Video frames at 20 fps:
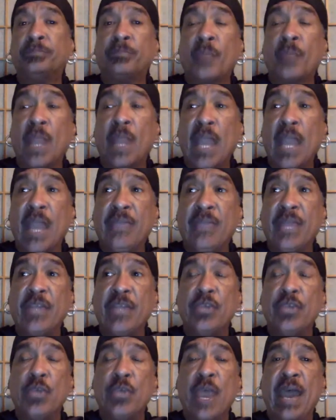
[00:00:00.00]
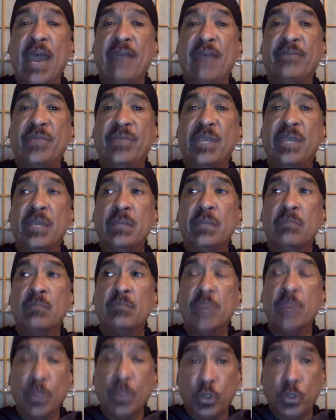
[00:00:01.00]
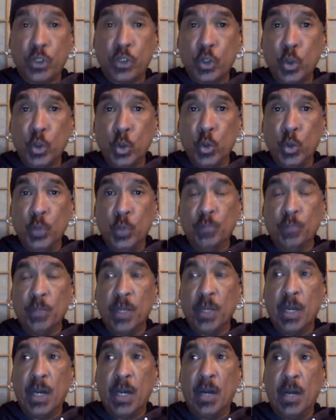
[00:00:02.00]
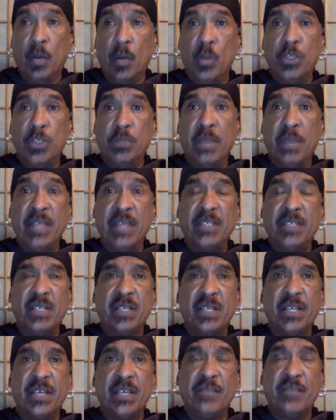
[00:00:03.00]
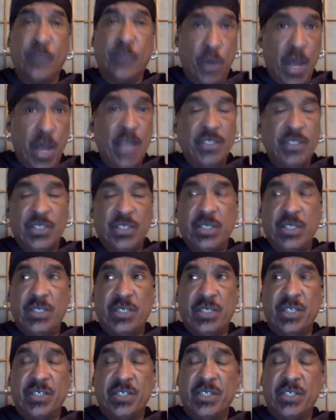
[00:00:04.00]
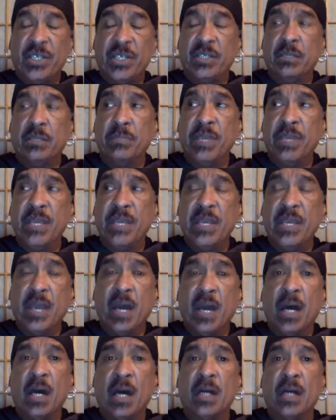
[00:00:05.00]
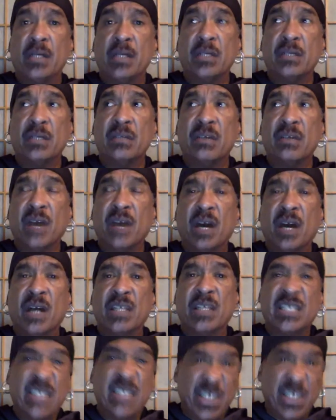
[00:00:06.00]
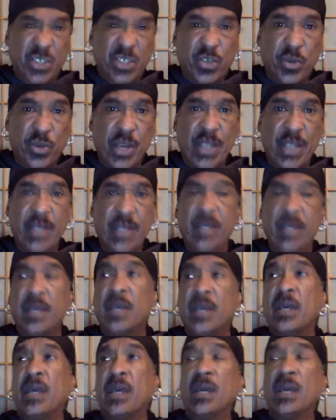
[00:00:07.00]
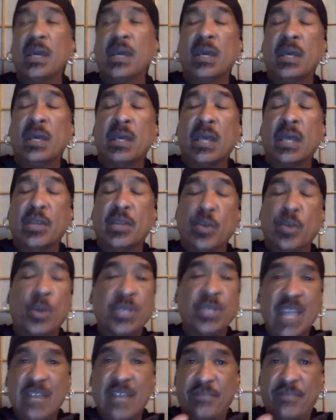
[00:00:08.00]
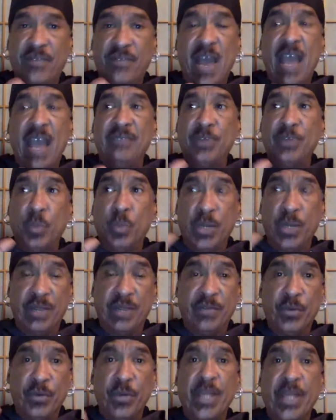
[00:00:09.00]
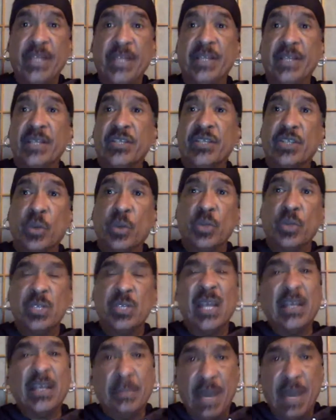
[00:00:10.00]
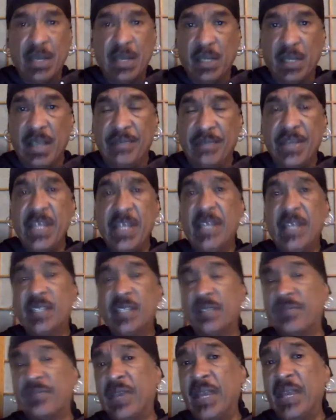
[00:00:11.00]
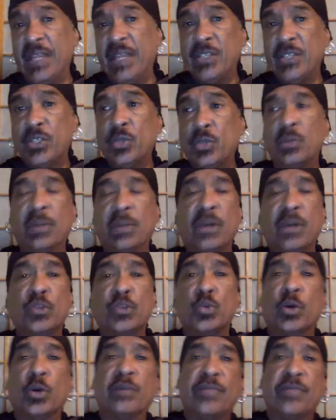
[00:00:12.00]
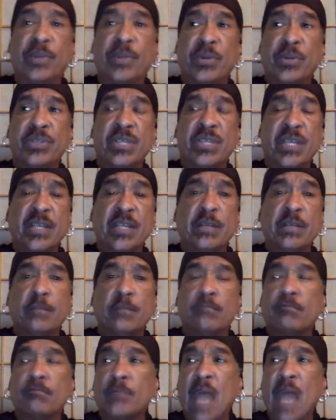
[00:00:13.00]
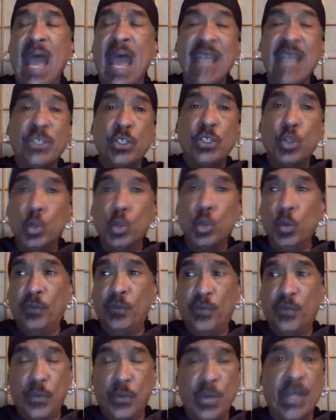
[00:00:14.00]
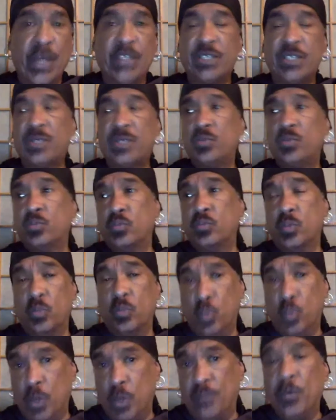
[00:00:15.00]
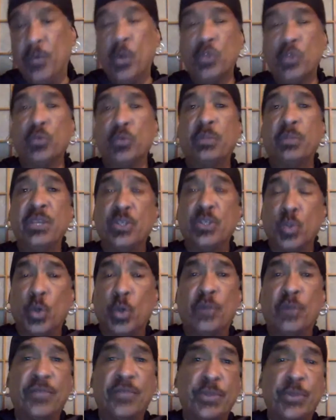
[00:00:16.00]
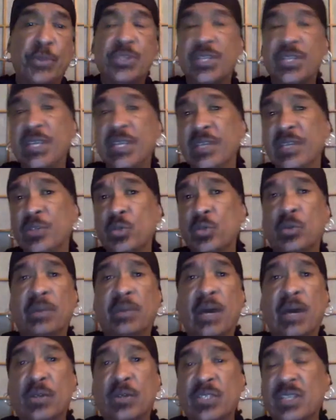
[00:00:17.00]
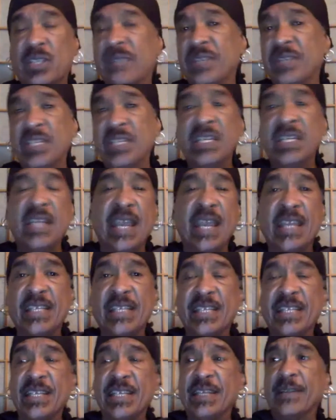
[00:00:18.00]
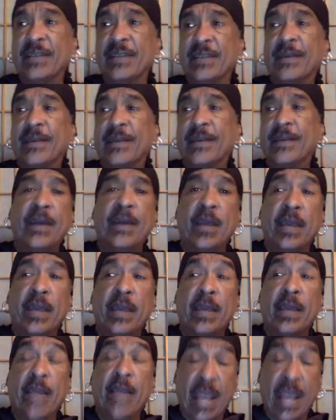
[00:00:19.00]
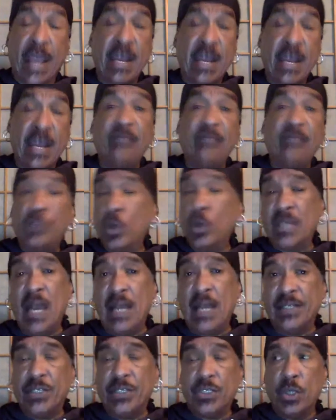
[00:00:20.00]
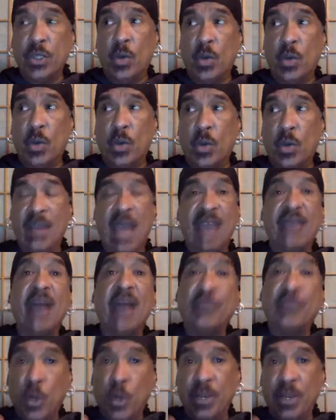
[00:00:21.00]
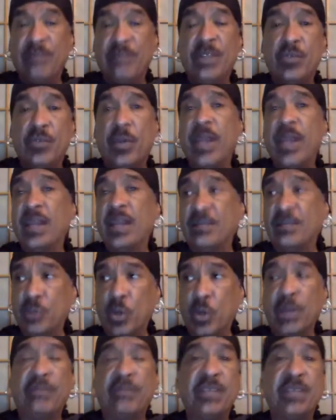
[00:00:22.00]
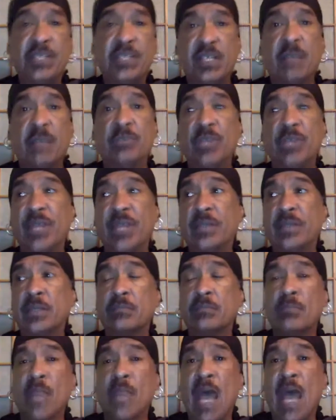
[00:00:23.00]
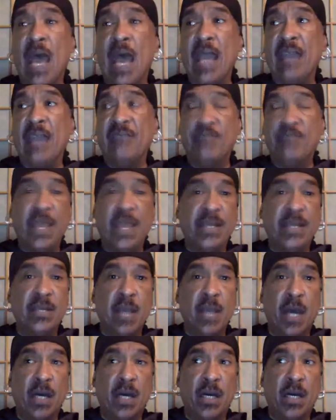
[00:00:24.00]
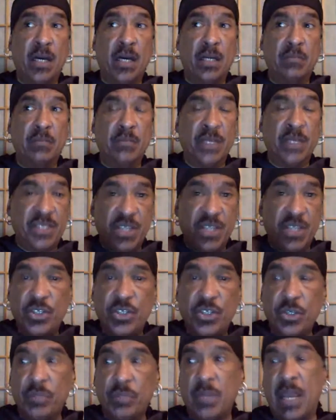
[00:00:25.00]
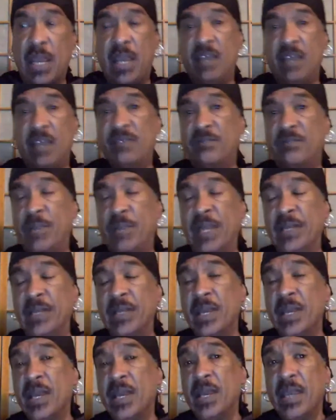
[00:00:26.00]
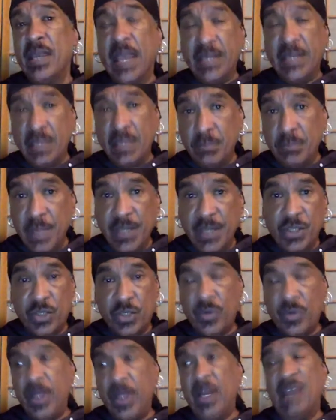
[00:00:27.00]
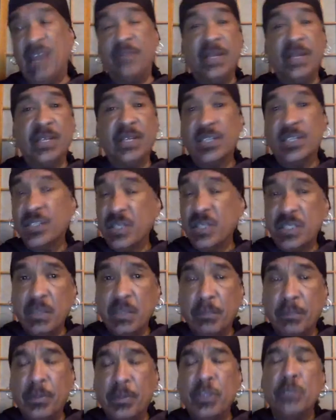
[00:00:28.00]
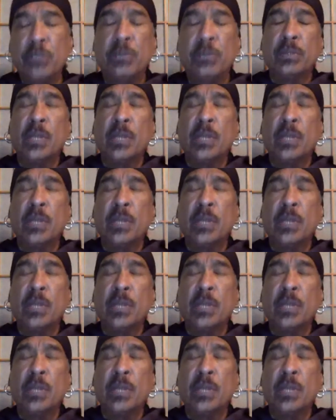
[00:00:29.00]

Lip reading: And then you have the middle school, which basically for us is considered to be 6th grade. And you always add 5 to whatever grade it is. So it's like about 11 years of age to about 12, 13. High school for us, of course, would be 12, 13 to about 17, 18. And I've taught college. So I've taught every grade. I've taught every subject. I have been a teacher. I have been an administrator. I've been an assistant principal.